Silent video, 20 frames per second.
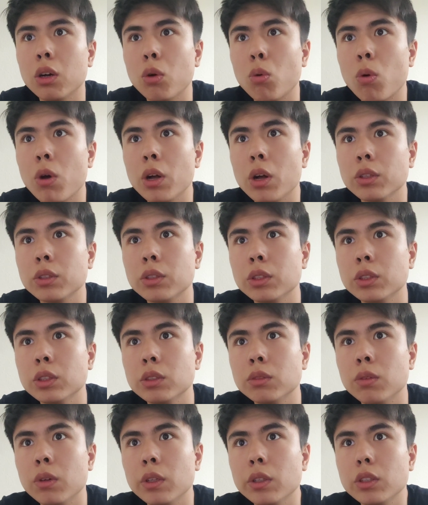while
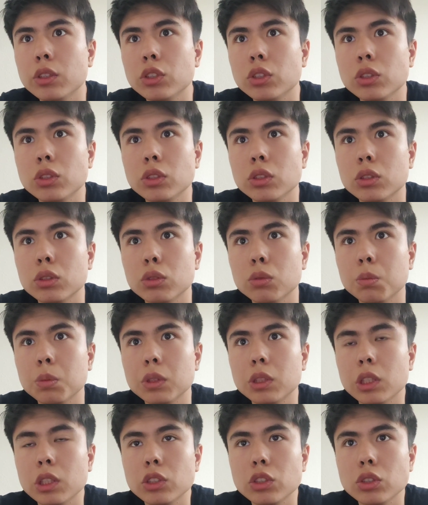disadvantages include
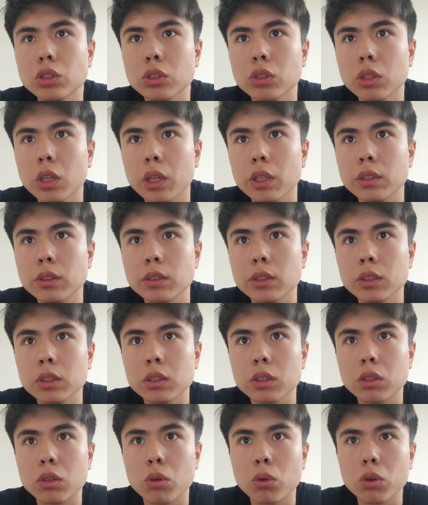potential
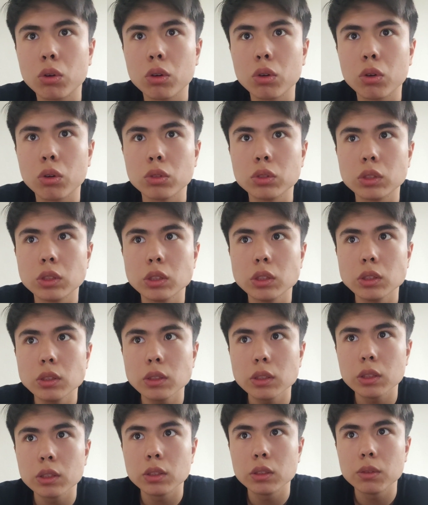ethical
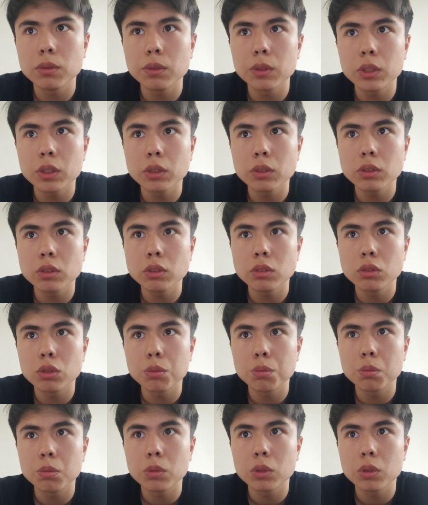concerns and difficulty in